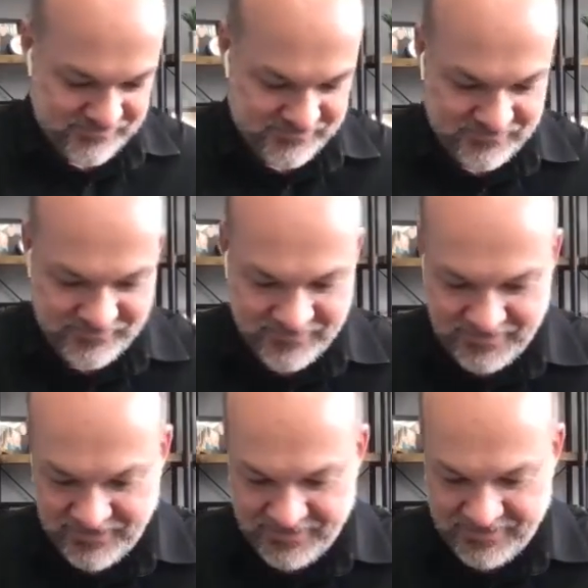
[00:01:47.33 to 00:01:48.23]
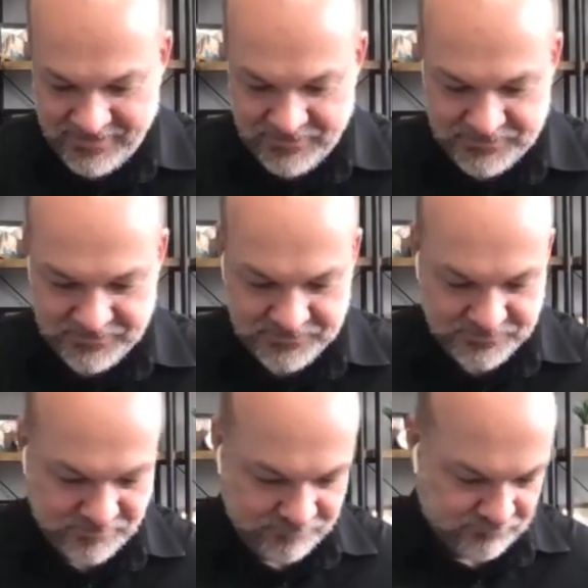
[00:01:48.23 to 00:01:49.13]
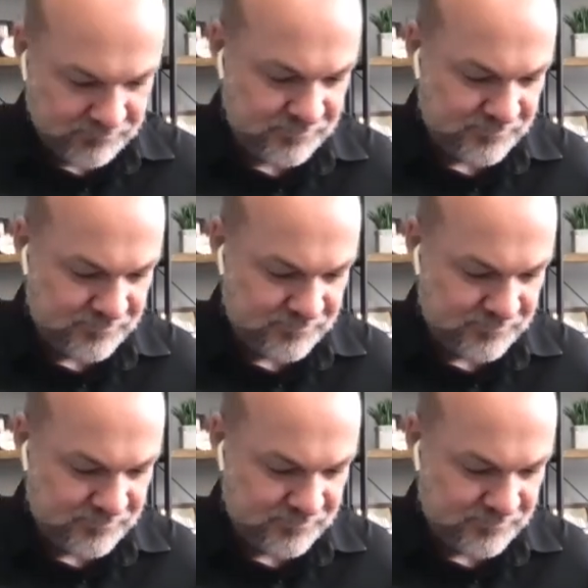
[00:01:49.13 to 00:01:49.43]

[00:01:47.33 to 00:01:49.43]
No words are spoken by the person on screen.